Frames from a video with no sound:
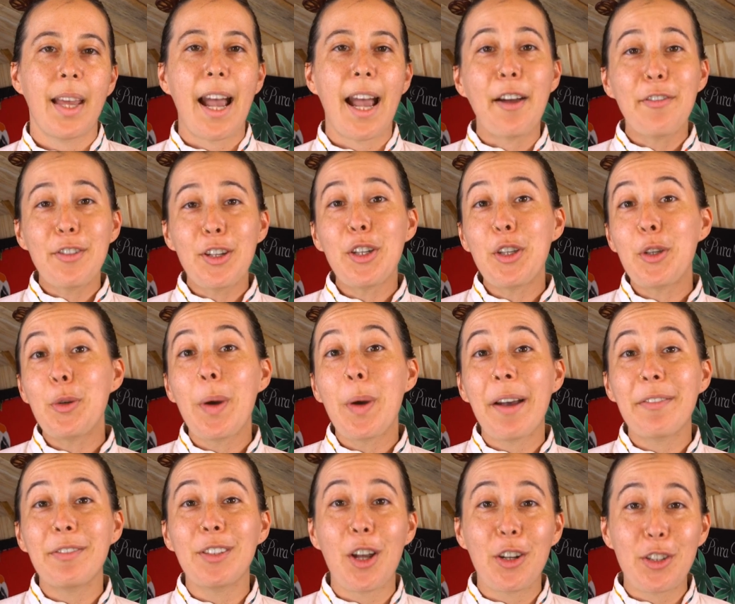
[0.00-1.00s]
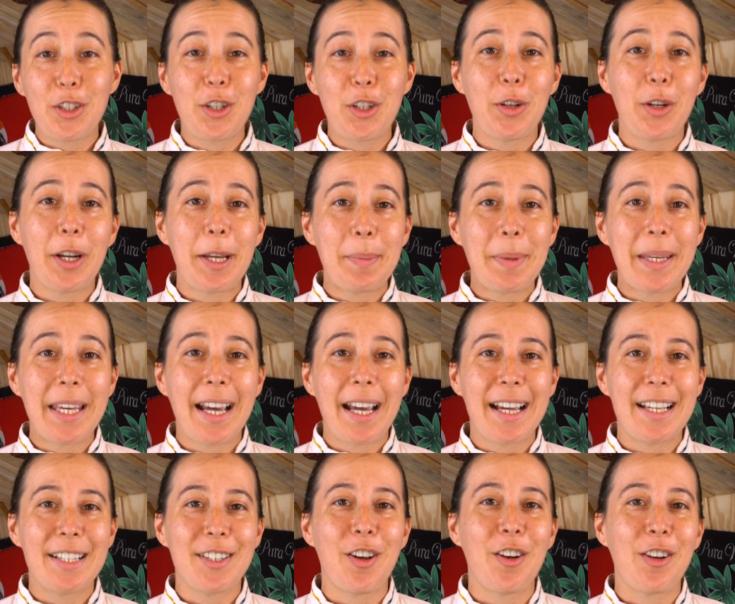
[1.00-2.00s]
After you have launched your
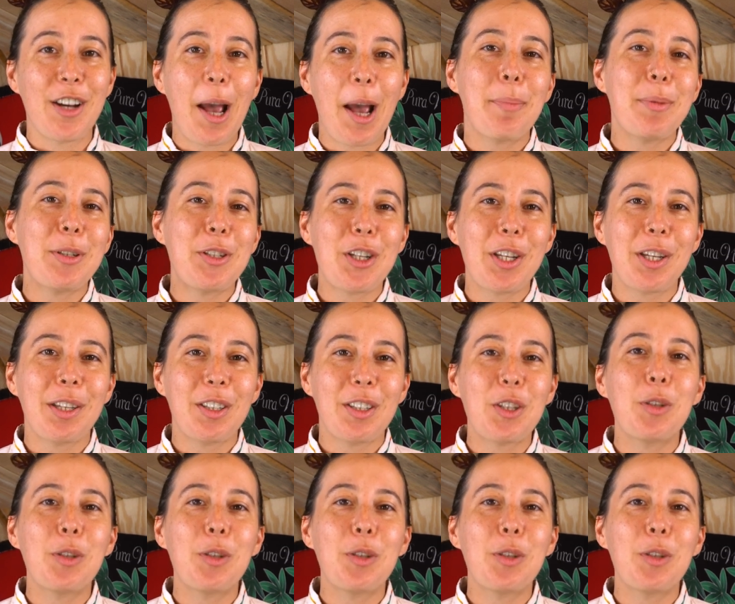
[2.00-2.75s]
APIs on Apigee,